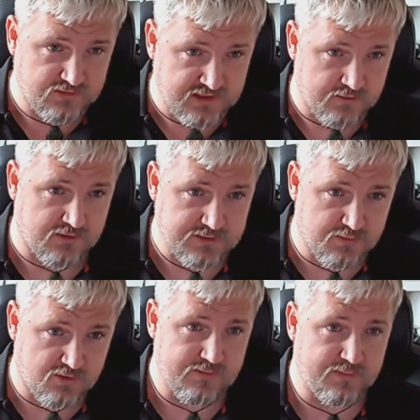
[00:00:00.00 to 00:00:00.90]
you know, what's
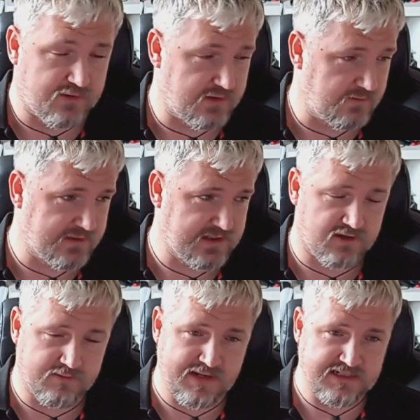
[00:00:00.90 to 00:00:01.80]
more important with the
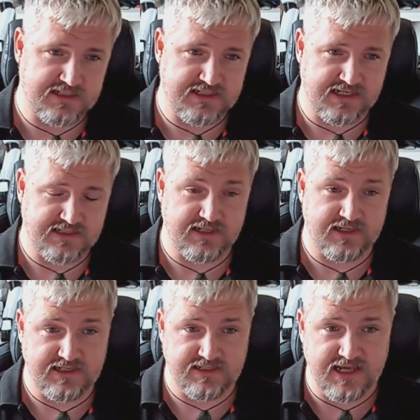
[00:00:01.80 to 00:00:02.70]
augmented testing
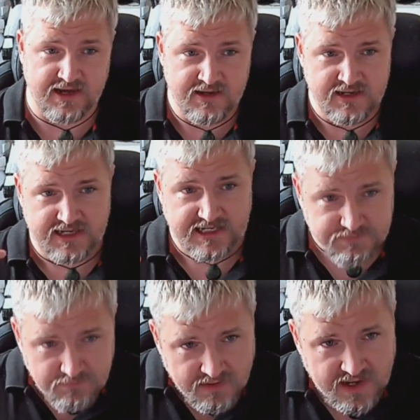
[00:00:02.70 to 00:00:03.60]
is that it's
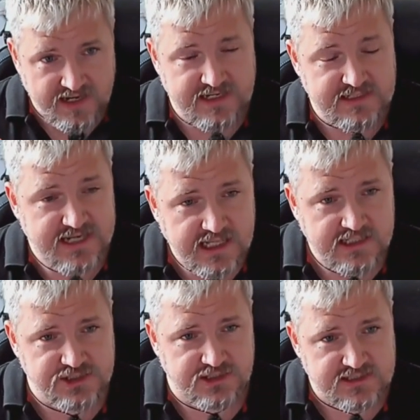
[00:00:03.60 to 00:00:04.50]
my
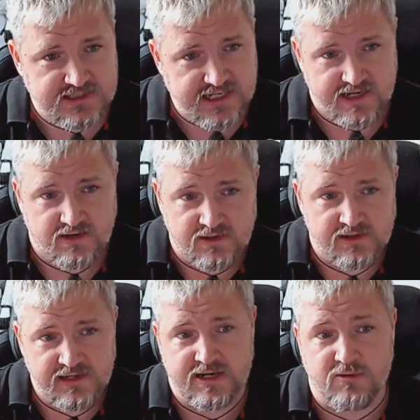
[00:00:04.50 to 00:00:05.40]
intelligence that I,
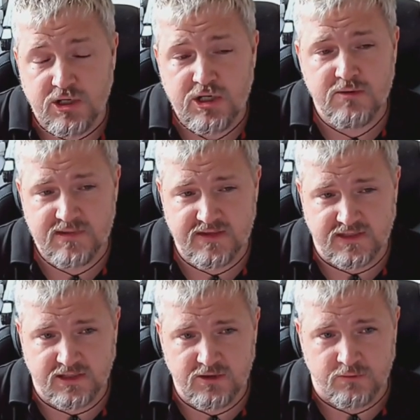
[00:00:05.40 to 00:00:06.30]
you know, human in the
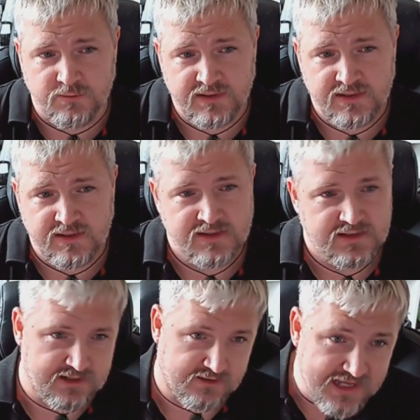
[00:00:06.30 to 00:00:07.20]
loop
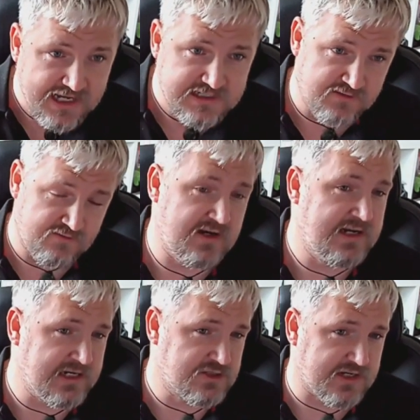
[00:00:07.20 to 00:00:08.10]
you know that's the
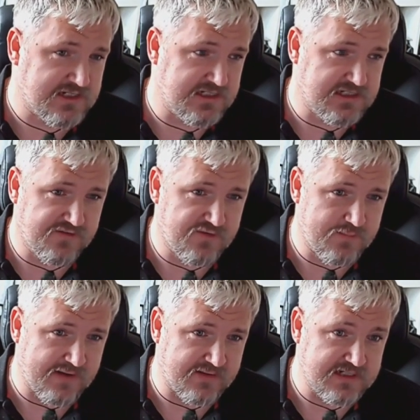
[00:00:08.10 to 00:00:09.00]
really interesting stuff
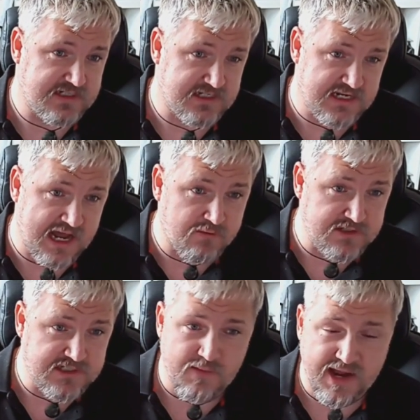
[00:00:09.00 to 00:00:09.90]
about this is our
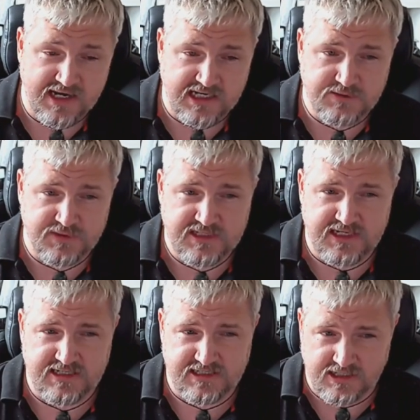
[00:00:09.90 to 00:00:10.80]
domain
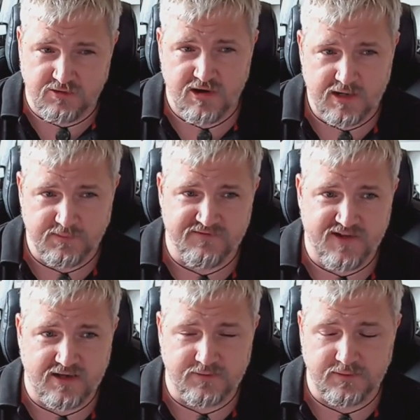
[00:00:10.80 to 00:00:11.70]
expertise is incredibly
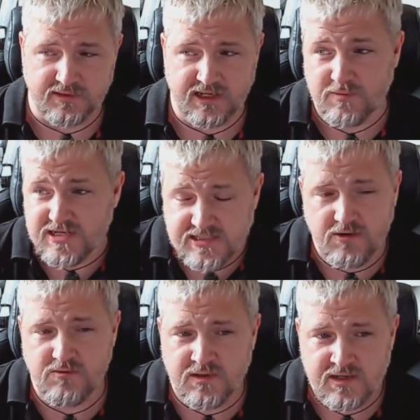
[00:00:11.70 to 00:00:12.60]
valuable and we
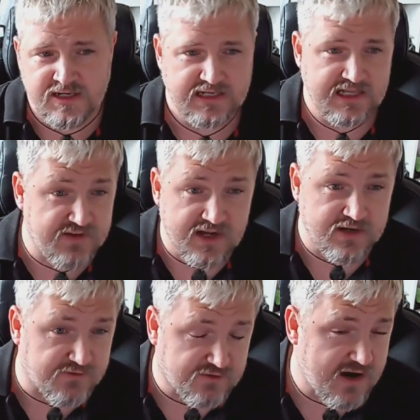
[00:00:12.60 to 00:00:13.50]
don't give it
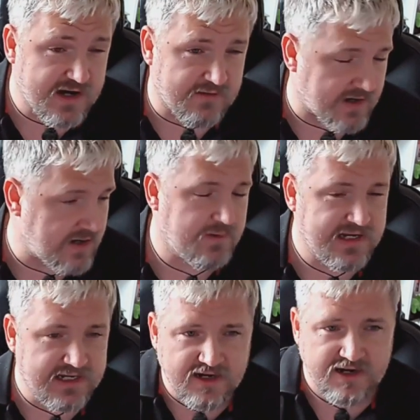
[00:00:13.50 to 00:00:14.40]
enough credit right we
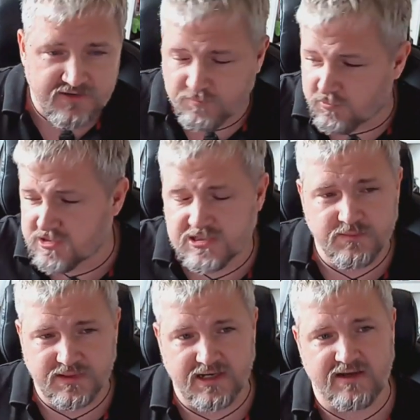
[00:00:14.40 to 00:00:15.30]
kind of want to
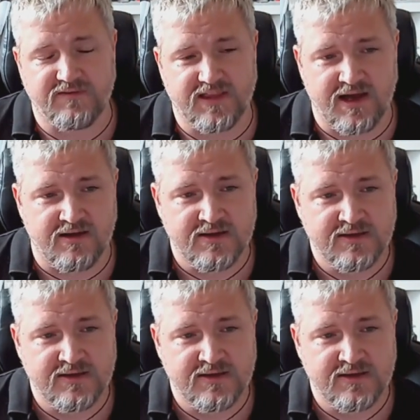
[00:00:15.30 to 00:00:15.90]
believe that